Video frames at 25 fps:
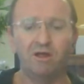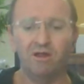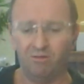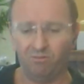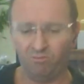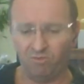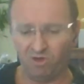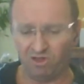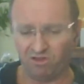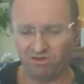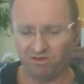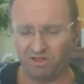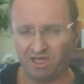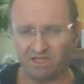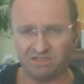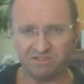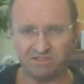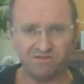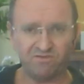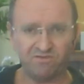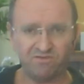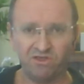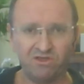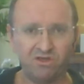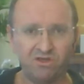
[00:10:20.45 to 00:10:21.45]
whether that's
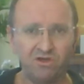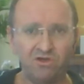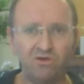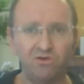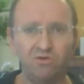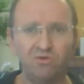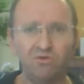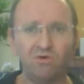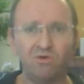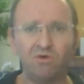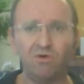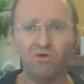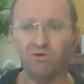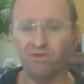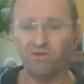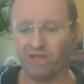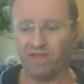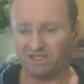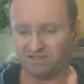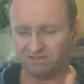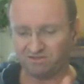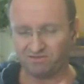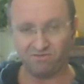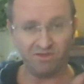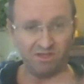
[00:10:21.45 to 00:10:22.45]
for you or
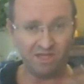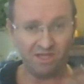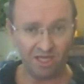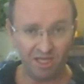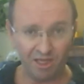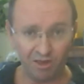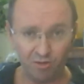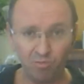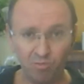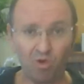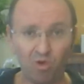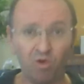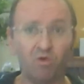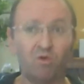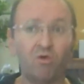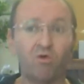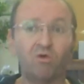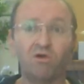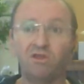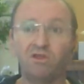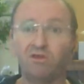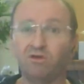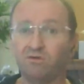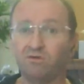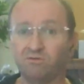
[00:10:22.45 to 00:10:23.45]
that's for them, or
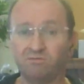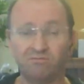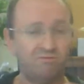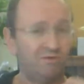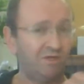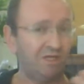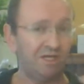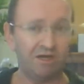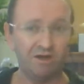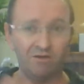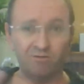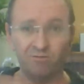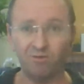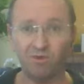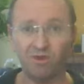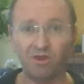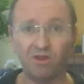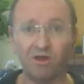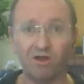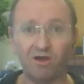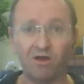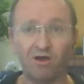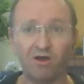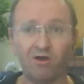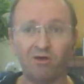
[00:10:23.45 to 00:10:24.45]
you're
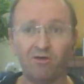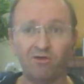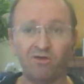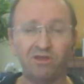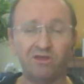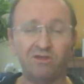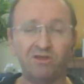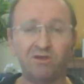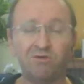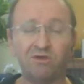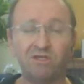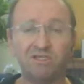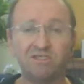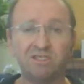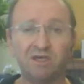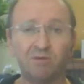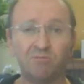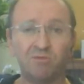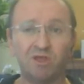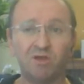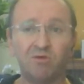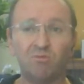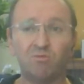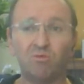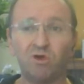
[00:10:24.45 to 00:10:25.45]
or you're doing
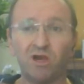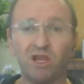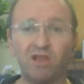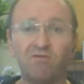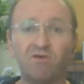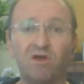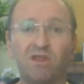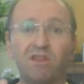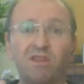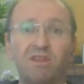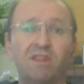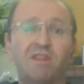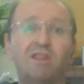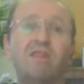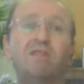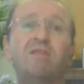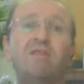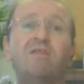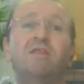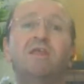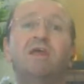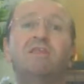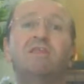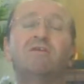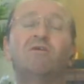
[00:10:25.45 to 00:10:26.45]
something, whatever.
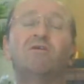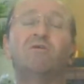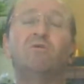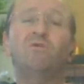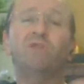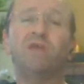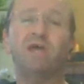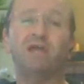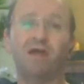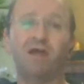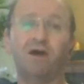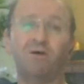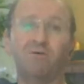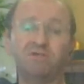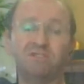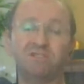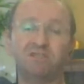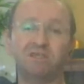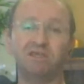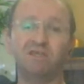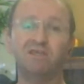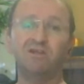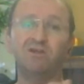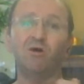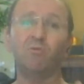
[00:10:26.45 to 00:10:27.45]
All they know is that
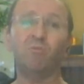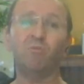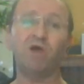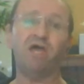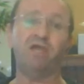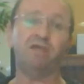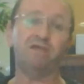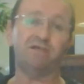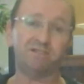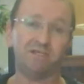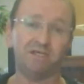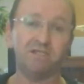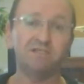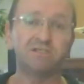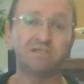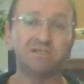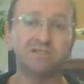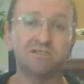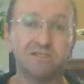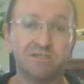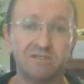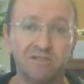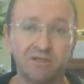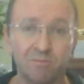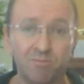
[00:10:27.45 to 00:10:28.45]
you're not paying attention
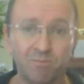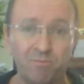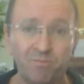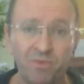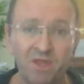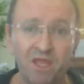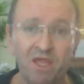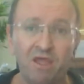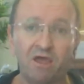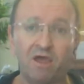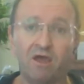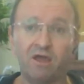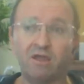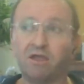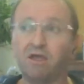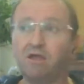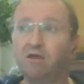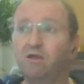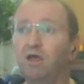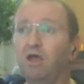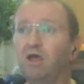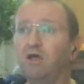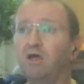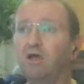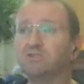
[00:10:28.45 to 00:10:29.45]
to them. Okay,
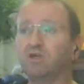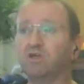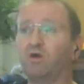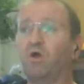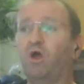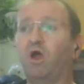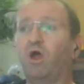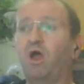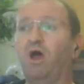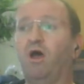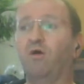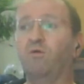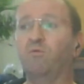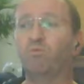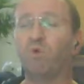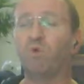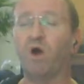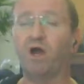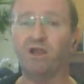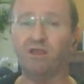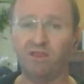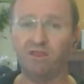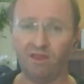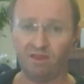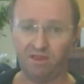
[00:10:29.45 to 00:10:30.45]
so one
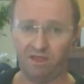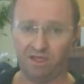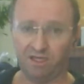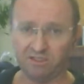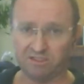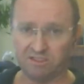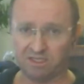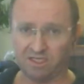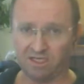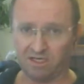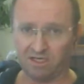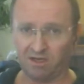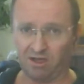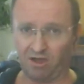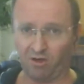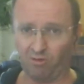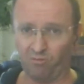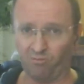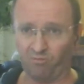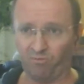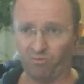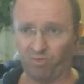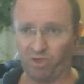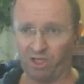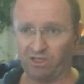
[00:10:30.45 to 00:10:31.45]
of the things that I've
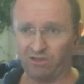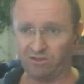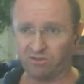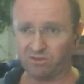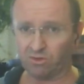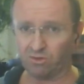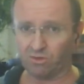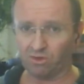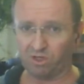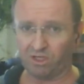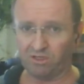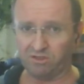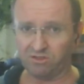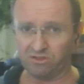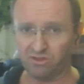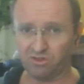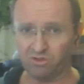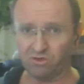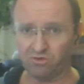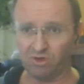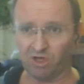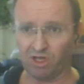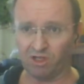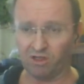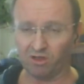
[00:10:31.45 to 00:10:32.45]
been talking to
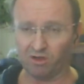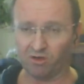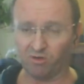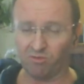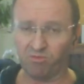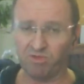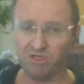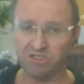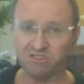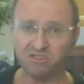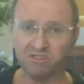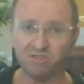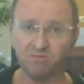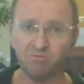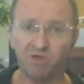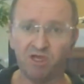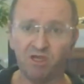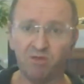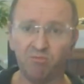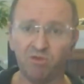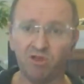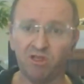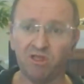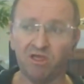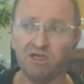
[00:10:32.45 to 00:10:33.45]
a lot of business
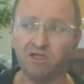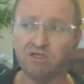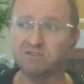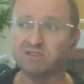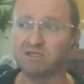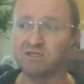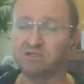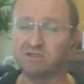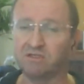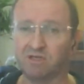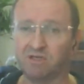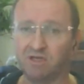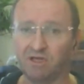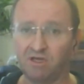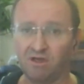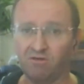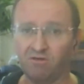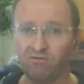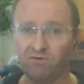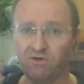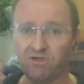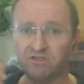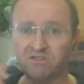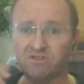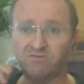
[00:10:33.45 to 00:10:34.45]
people is that,
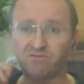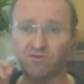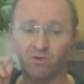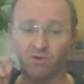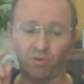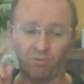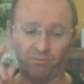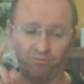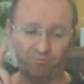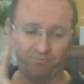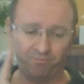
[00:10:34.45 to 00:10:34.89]
first of all,